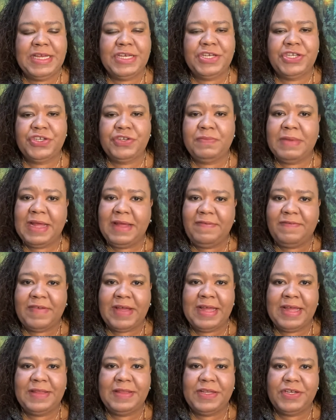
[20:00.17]
you might
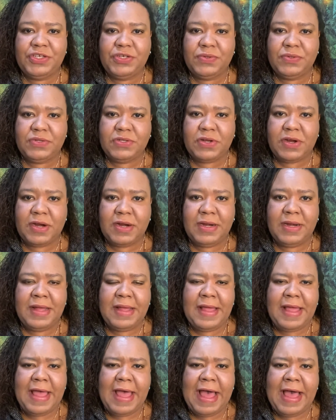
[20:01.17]
find that you start
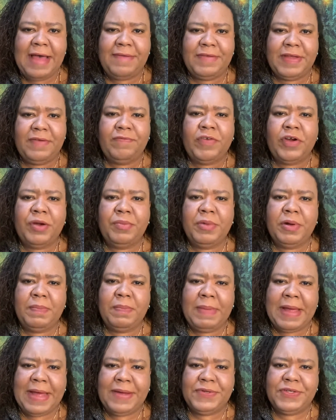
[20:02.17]
having firmer
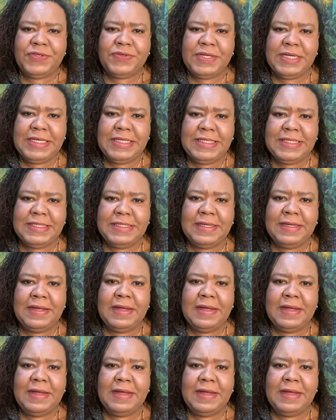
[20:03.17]
boundaries.